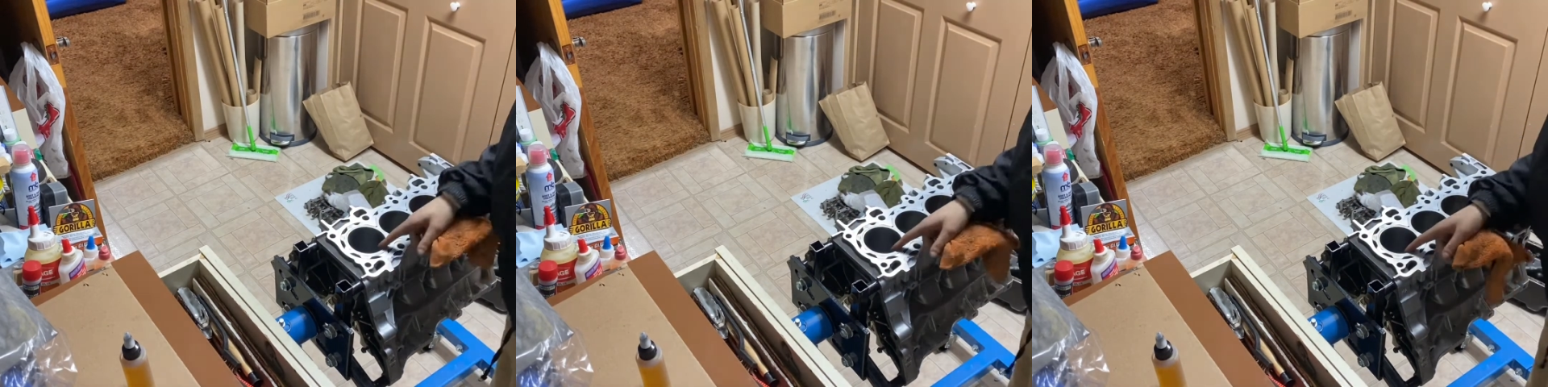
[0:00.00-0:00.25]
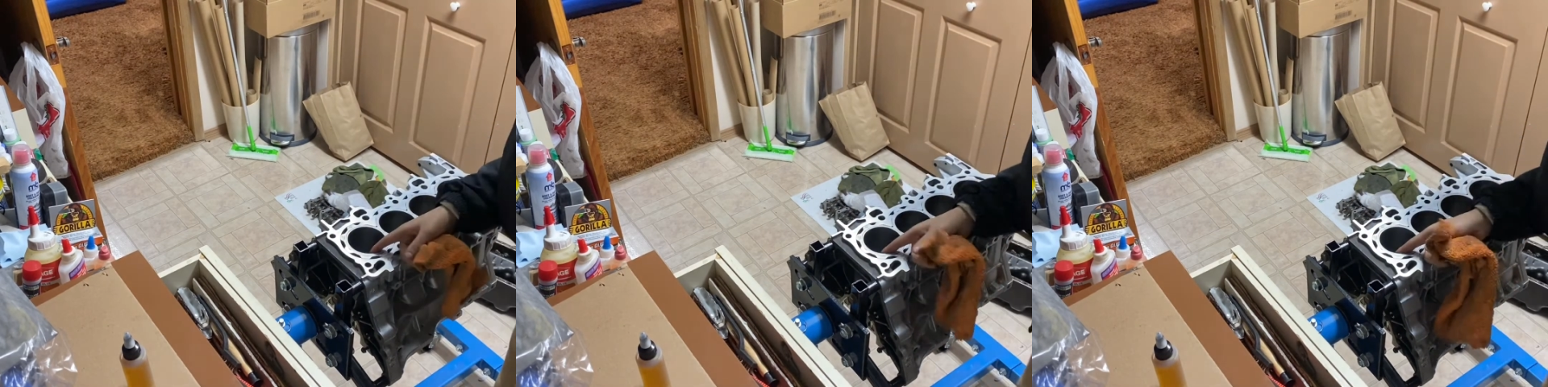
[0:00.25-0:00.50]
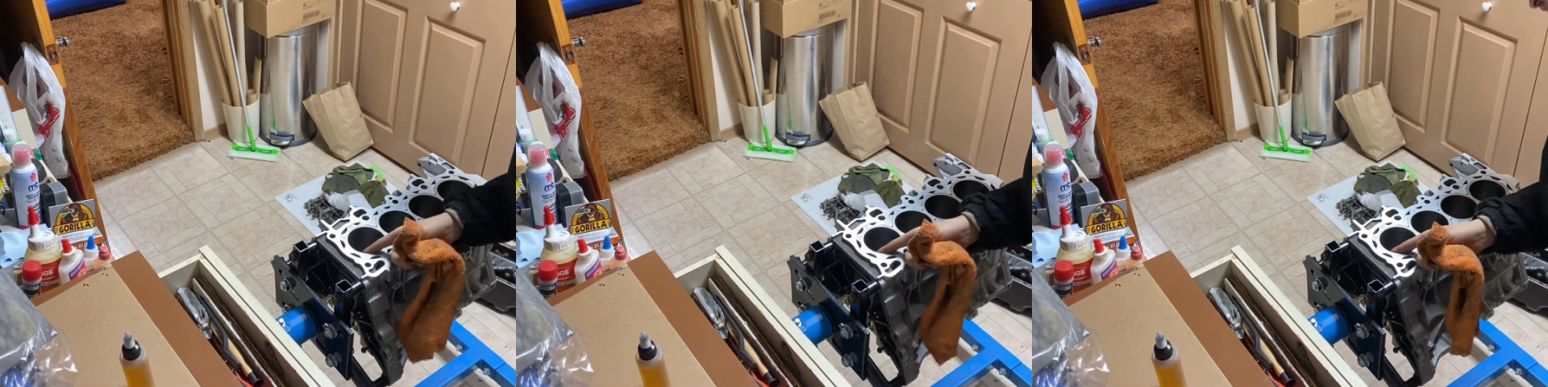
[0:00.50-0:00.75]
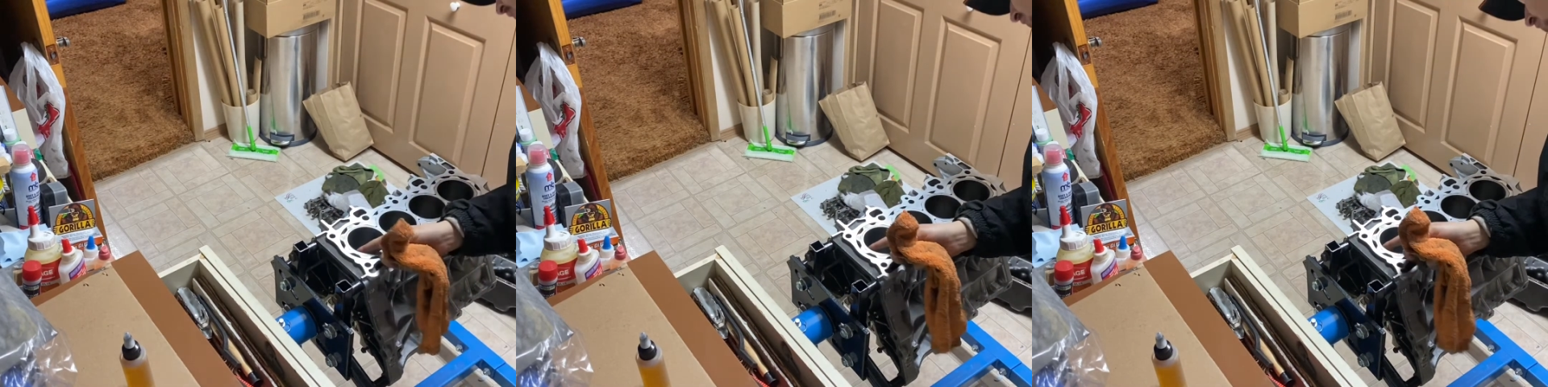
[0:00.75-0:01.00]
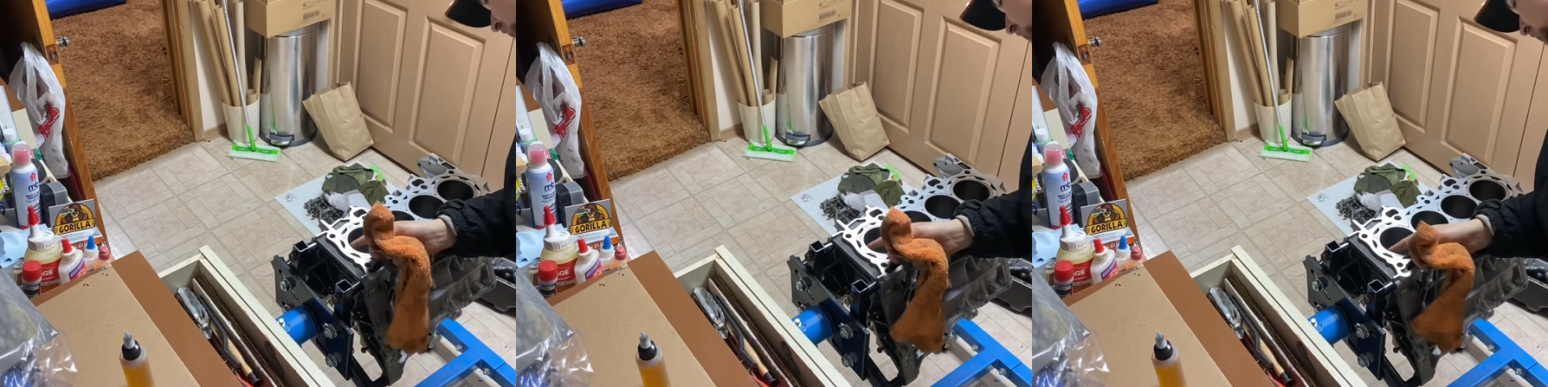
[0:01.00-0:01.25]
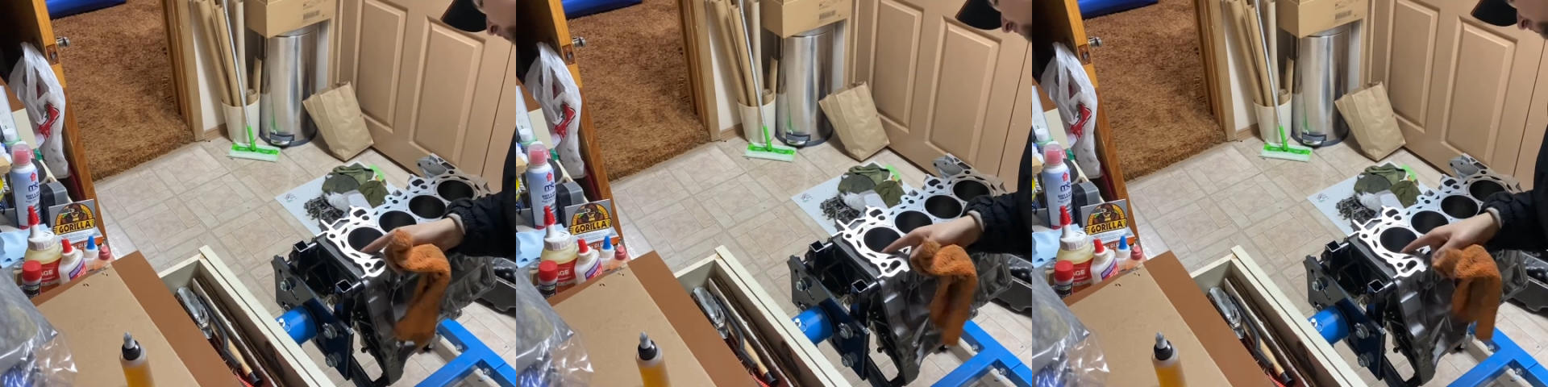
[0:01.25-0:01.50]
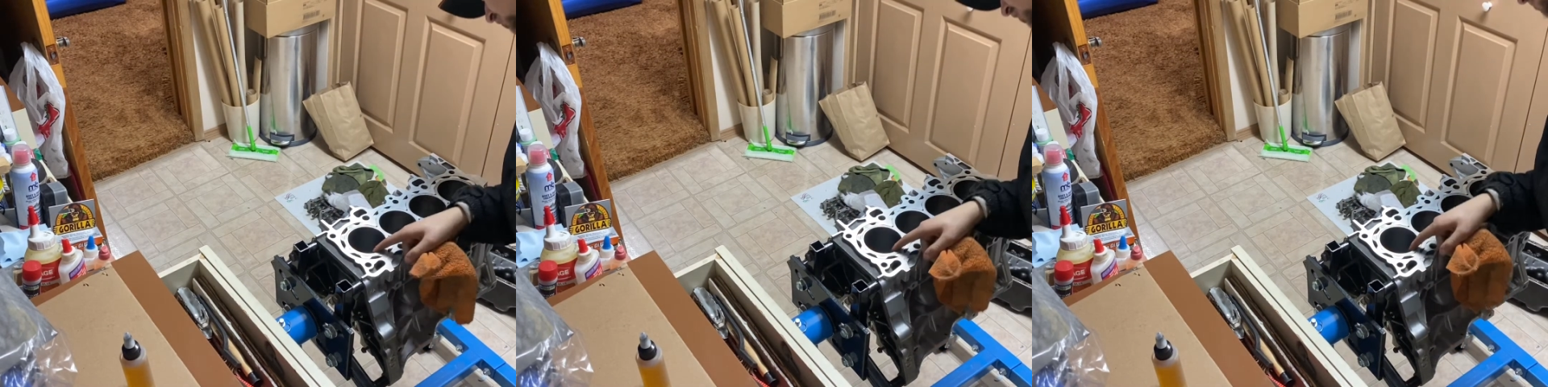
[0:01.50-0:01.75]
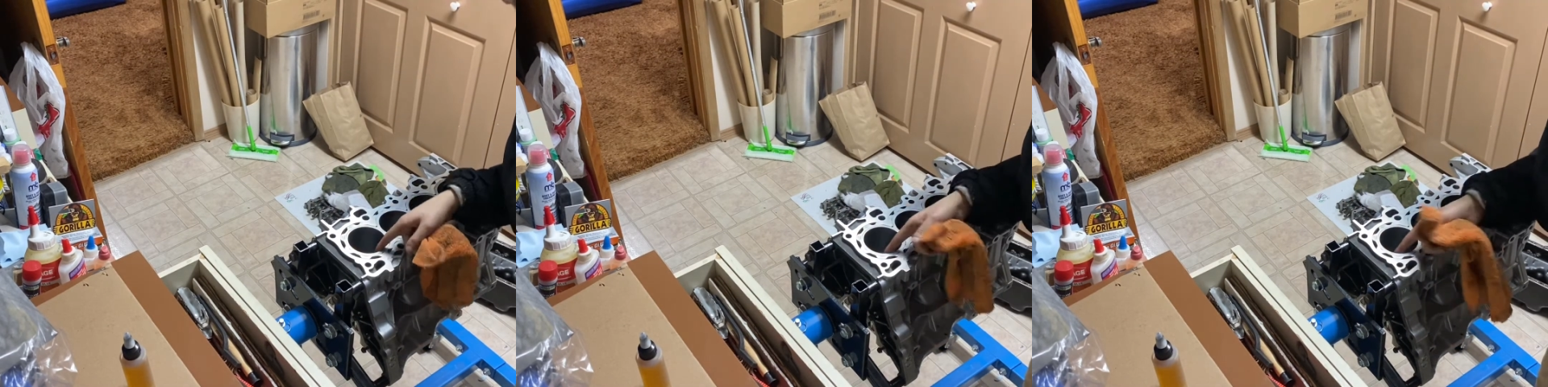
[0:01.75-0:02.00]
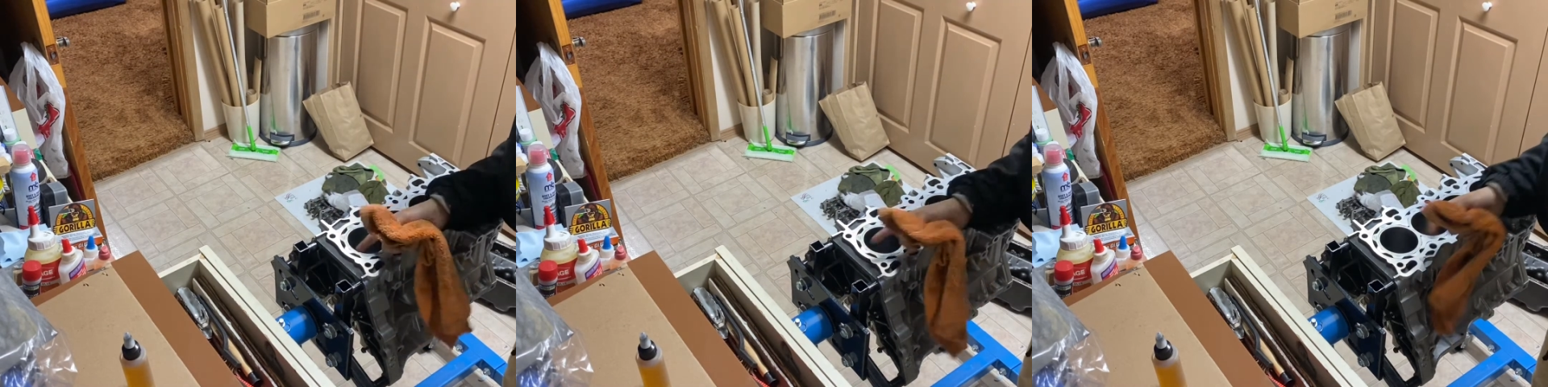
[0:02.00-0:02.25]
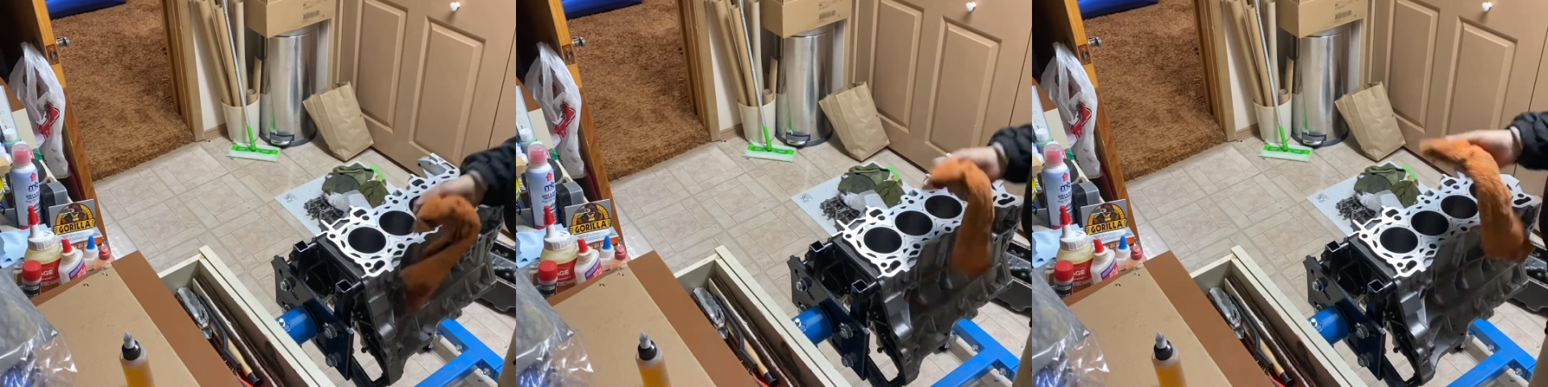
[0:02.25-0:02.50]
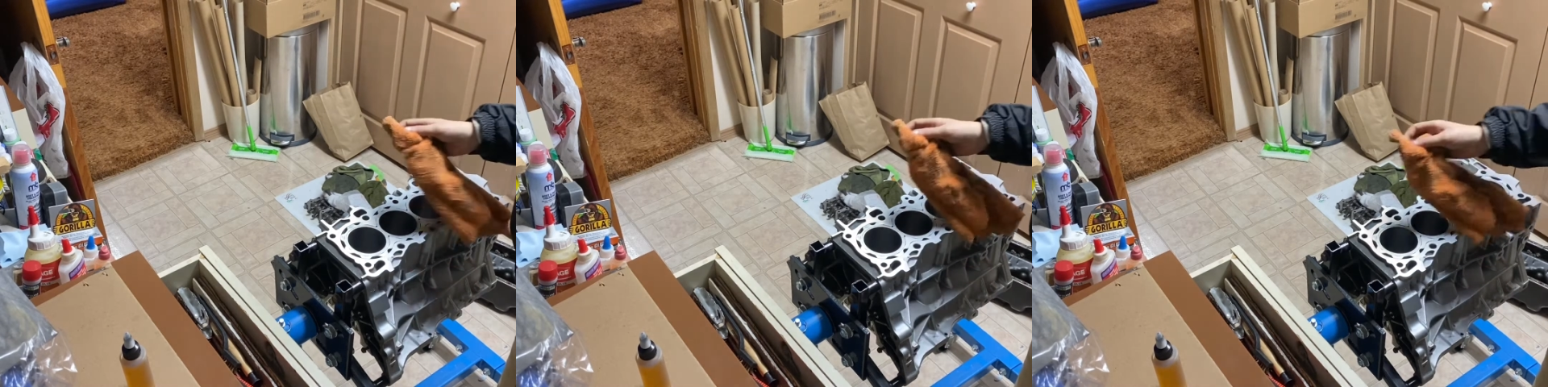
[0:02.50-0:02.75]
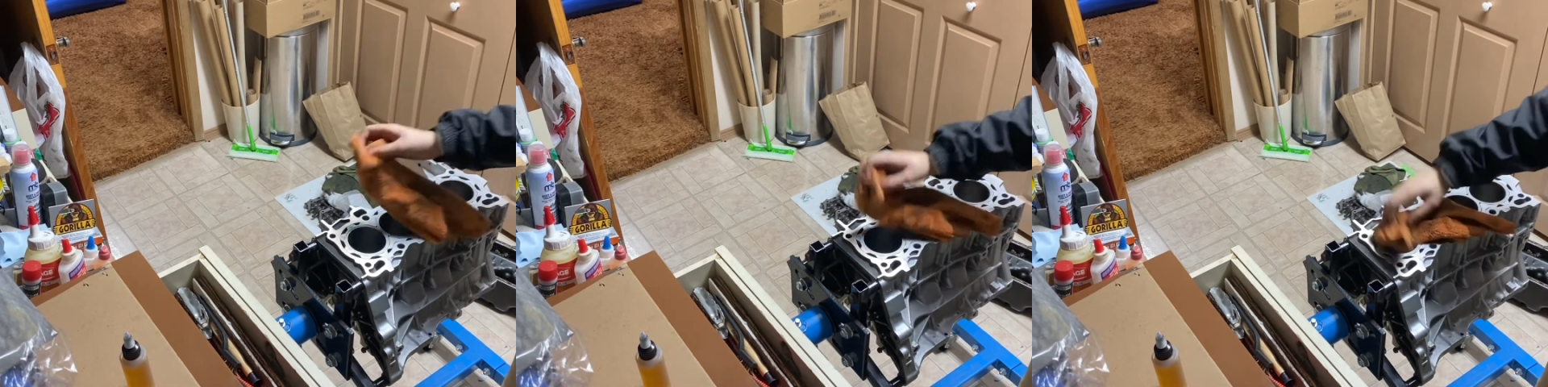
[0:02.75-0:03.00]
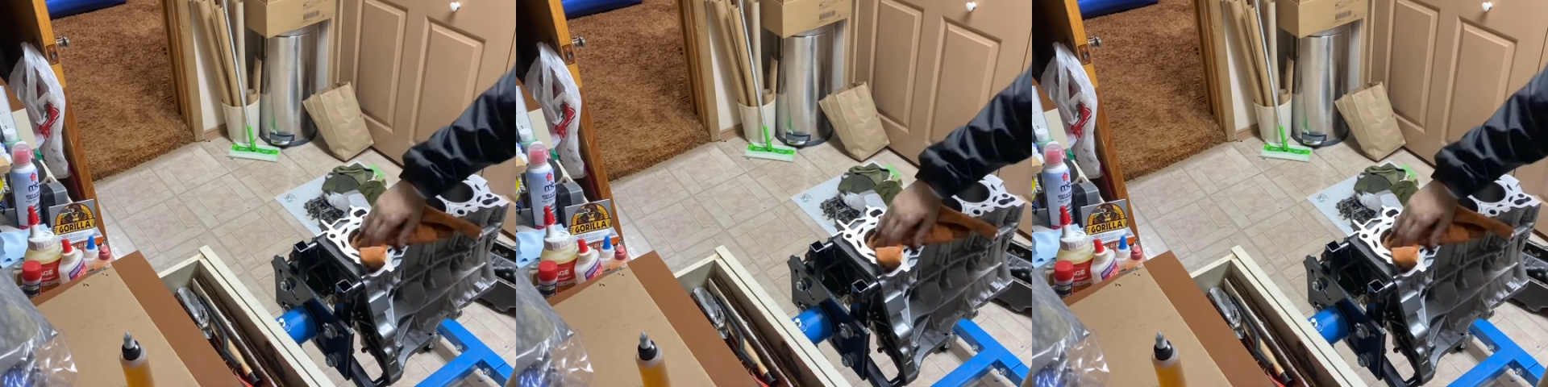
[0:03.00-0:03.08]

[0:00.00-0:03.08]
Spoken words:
[unreadable: no face in view]